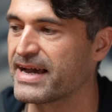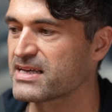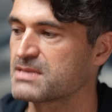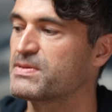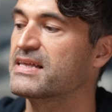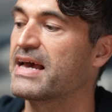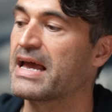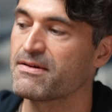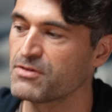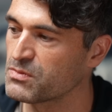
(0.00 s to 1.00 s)
It has to be that
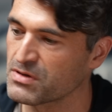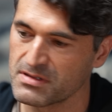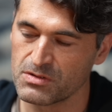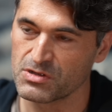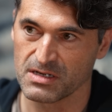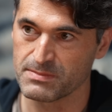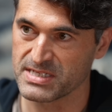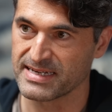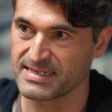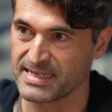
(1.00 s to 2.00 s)
everyone who
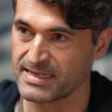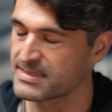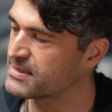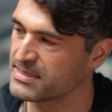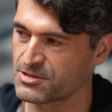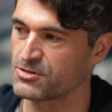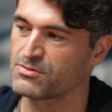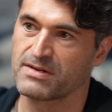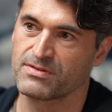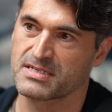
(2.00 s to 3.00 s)
comes at that data is going to
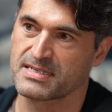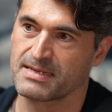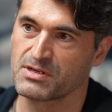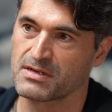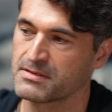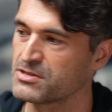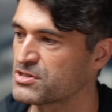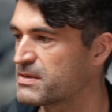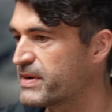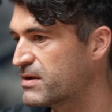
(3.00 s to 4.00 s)
arrive at the same
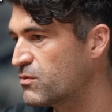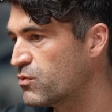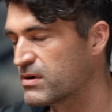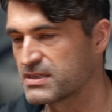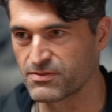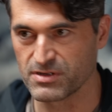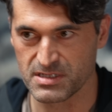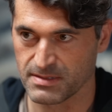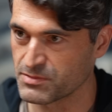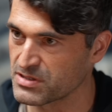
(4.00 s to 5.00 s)
conclusion, no matter what different
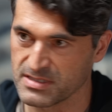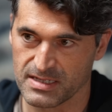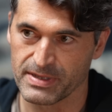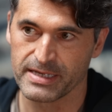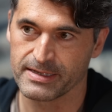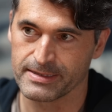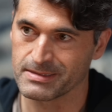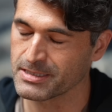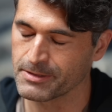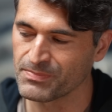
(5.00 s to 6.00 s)
assumptions That's they're right.
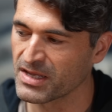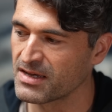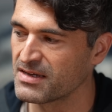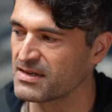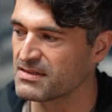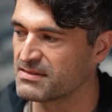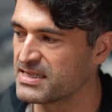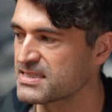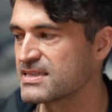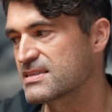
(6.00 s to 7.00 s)
making. So
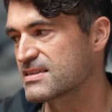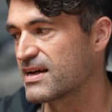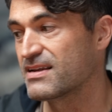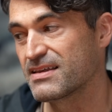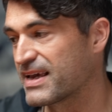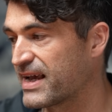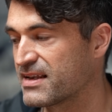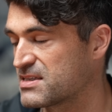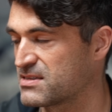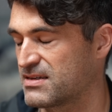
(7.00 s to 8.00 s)
this is, and I think
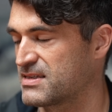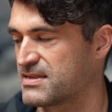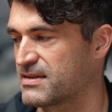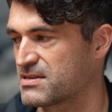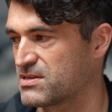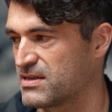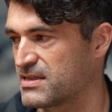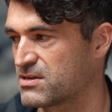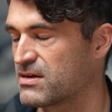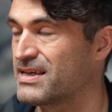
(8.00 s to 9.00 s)
Ains is, is, like
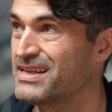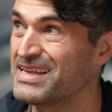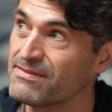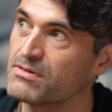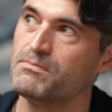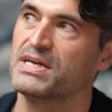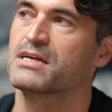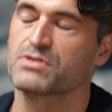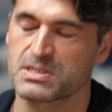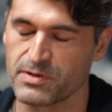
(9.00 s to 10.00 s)
has got an even
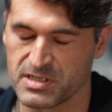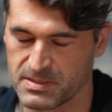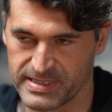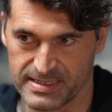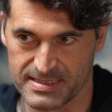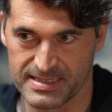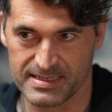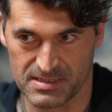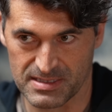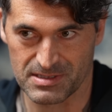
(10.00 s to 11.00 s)
bigger
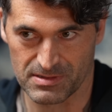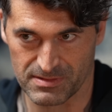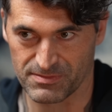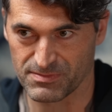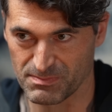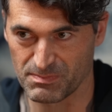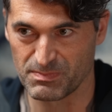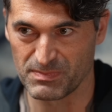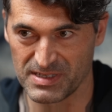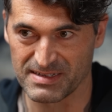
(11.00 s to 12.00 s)
responsibility to sort of
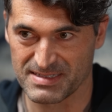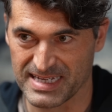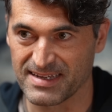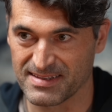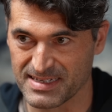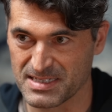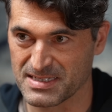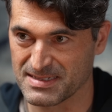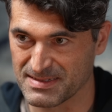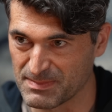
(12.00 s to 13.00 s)
you know take
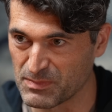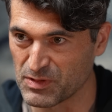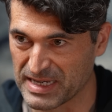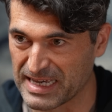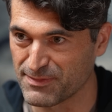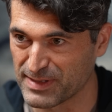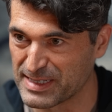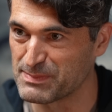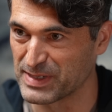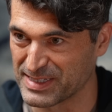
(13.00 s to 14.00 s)
this more carefully 100%.